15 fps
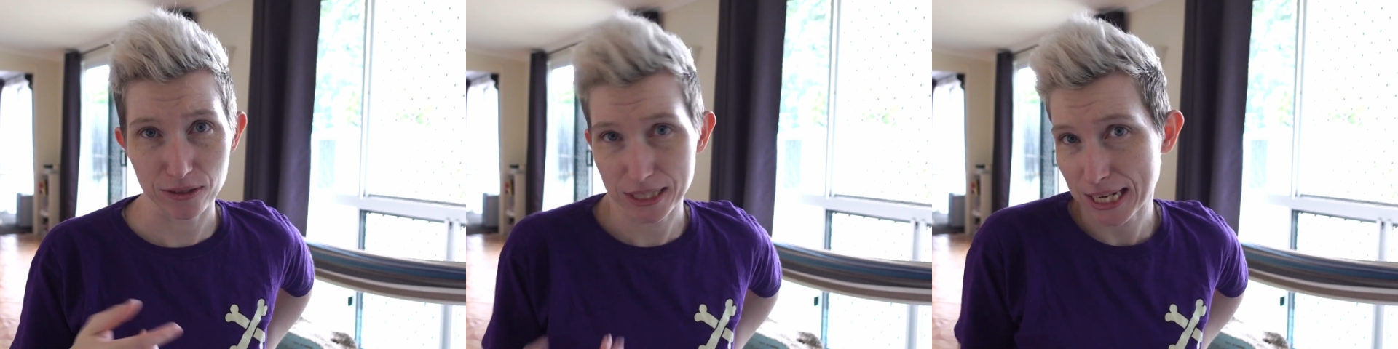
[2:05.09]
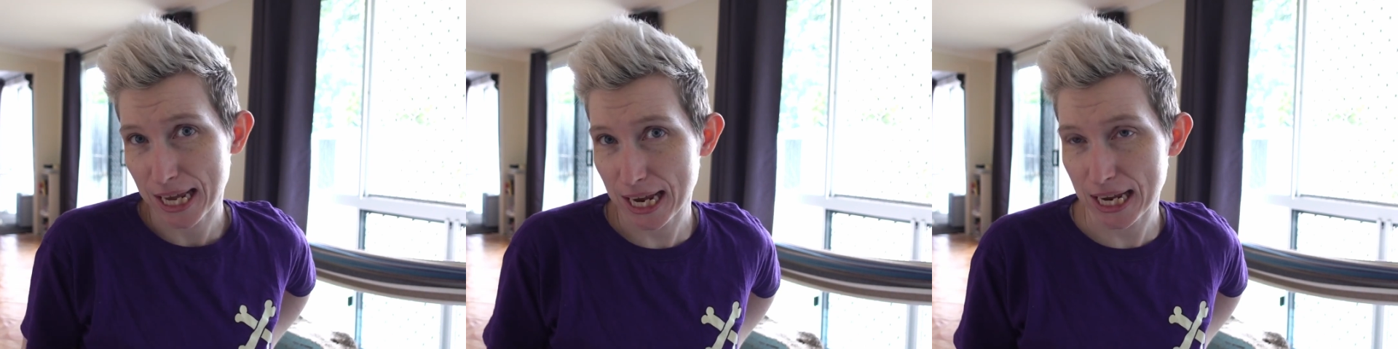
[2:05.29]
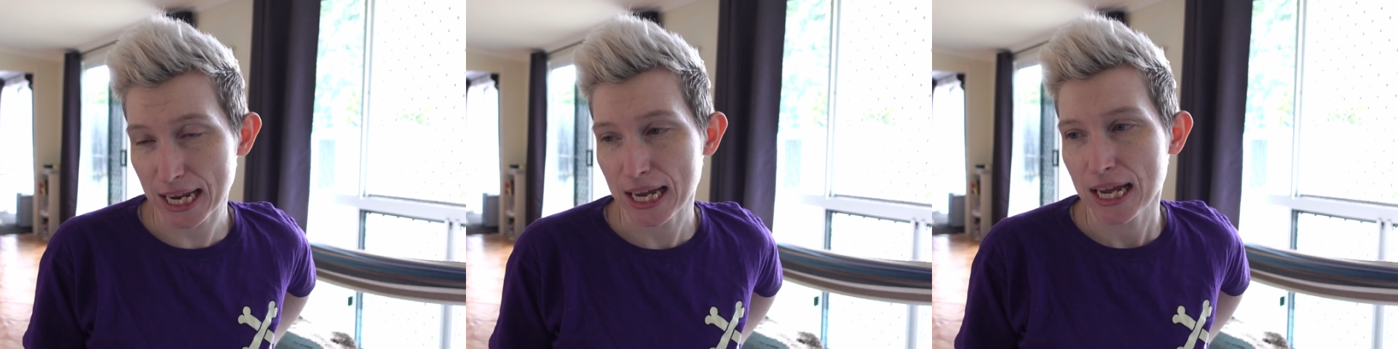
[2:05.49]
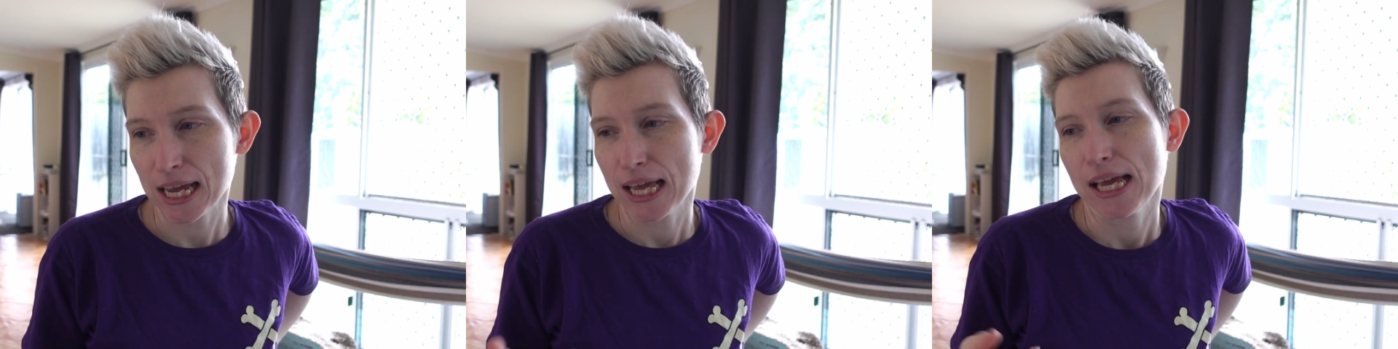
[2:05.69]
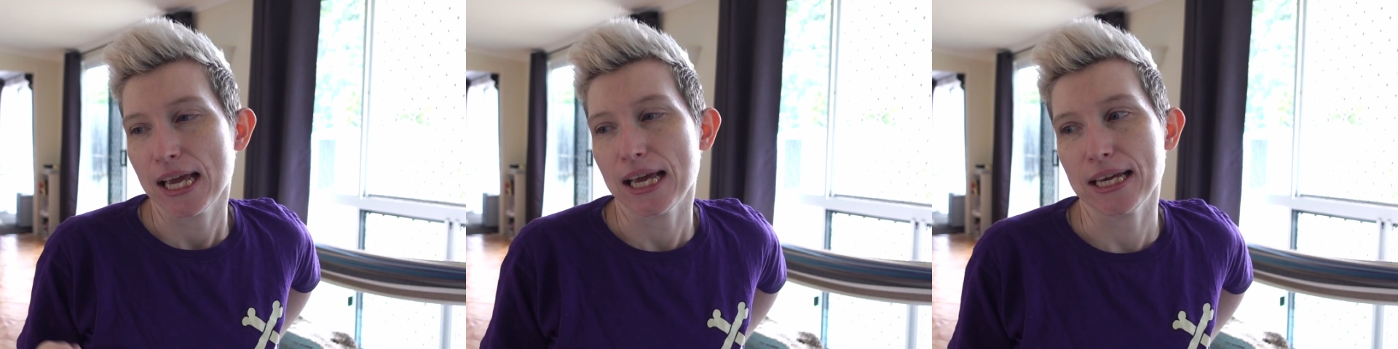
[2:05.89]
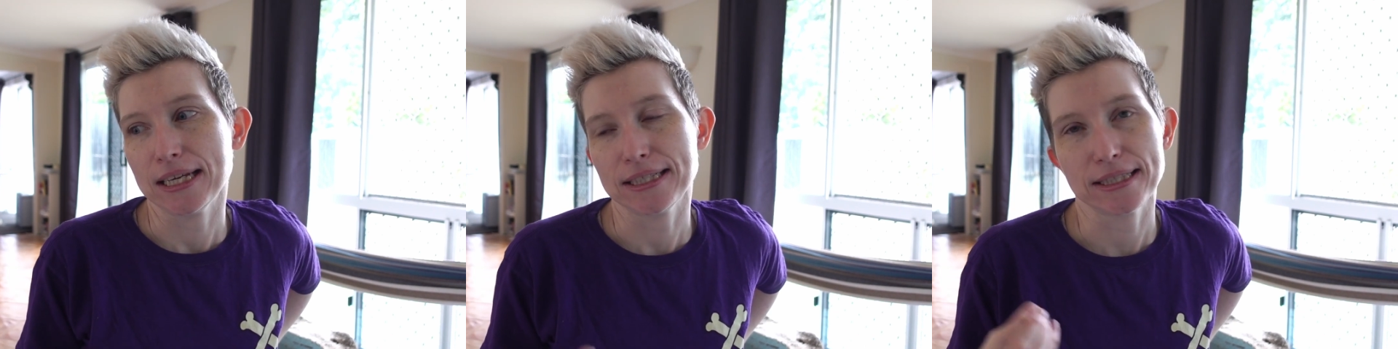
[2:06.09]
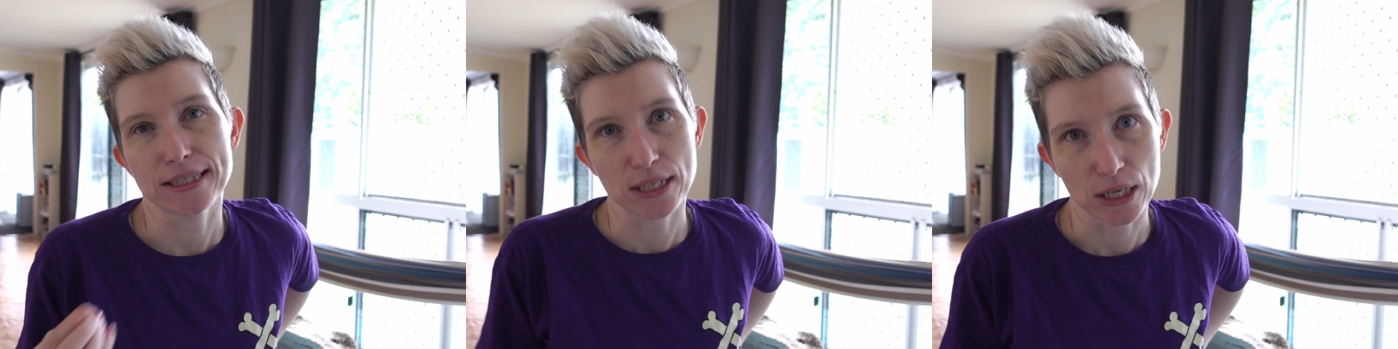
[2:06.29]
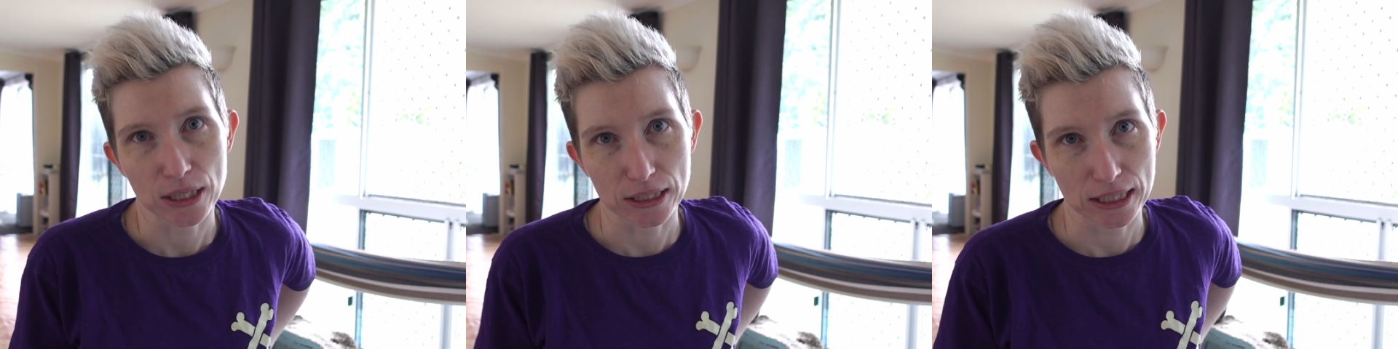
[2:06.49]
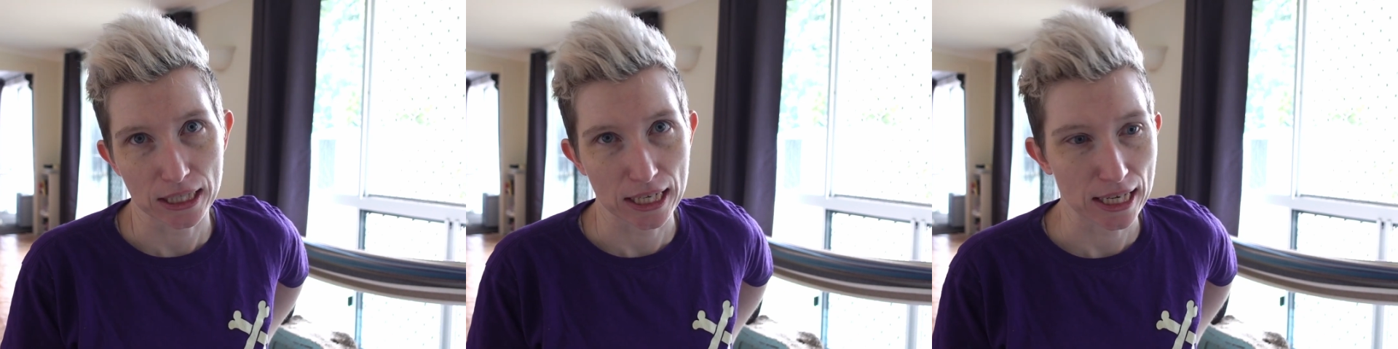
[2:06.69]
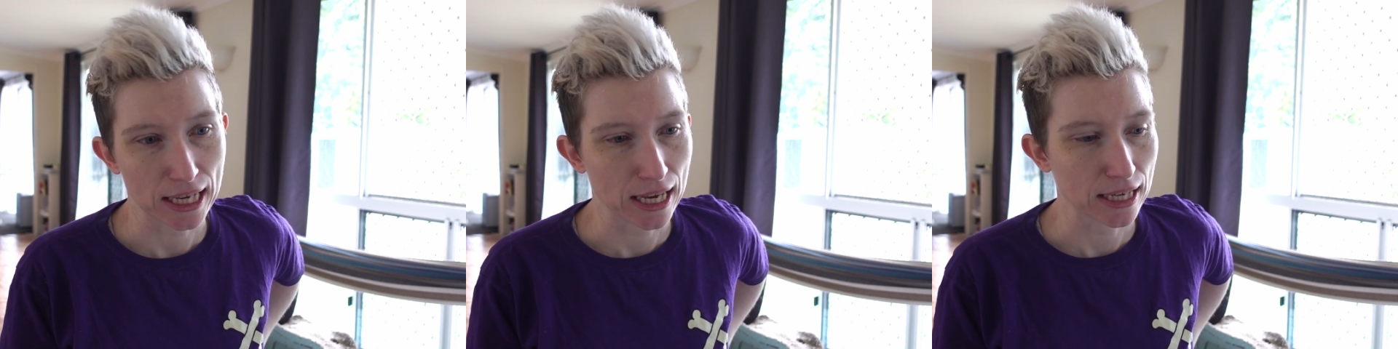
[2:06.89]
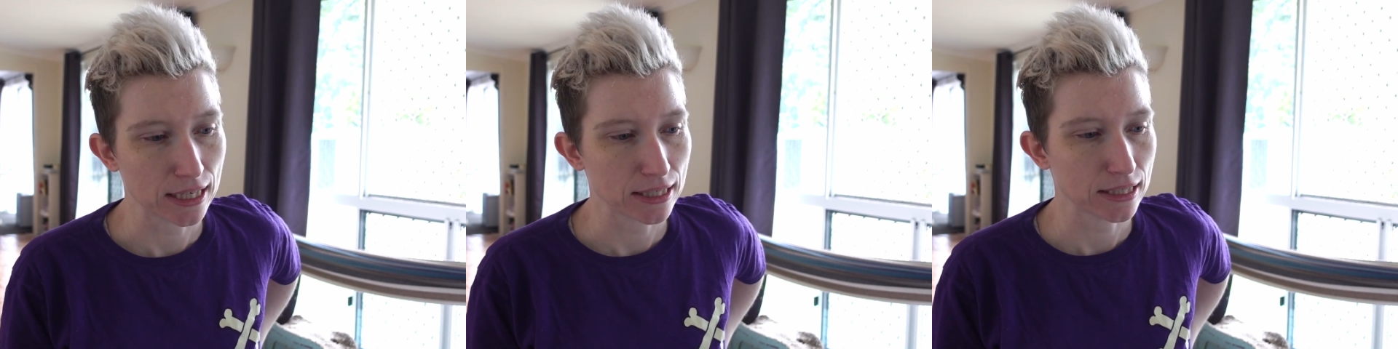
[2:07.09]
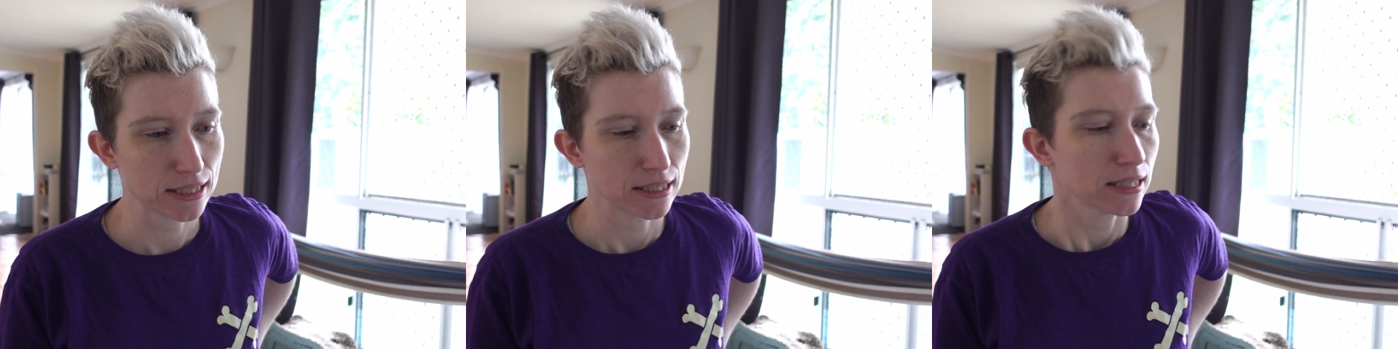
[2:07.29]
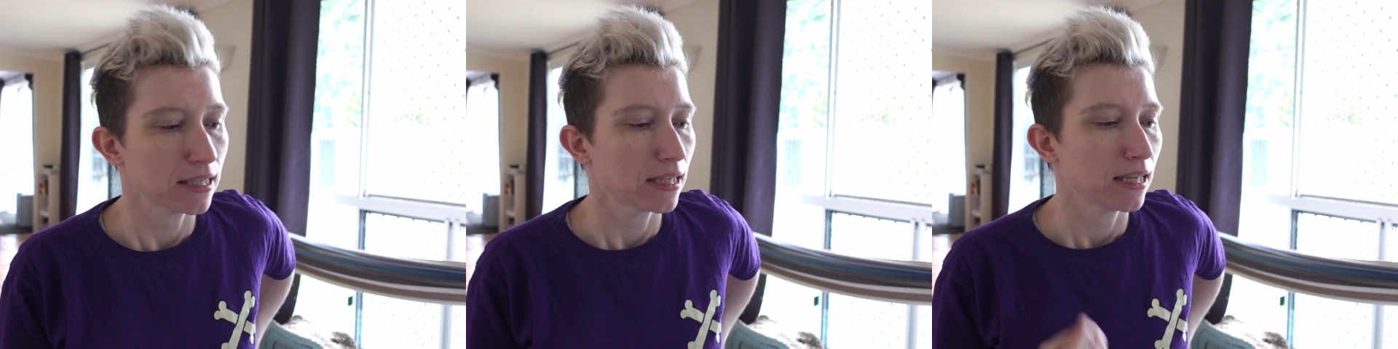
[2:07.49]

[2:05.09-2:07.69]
today, it's not going to get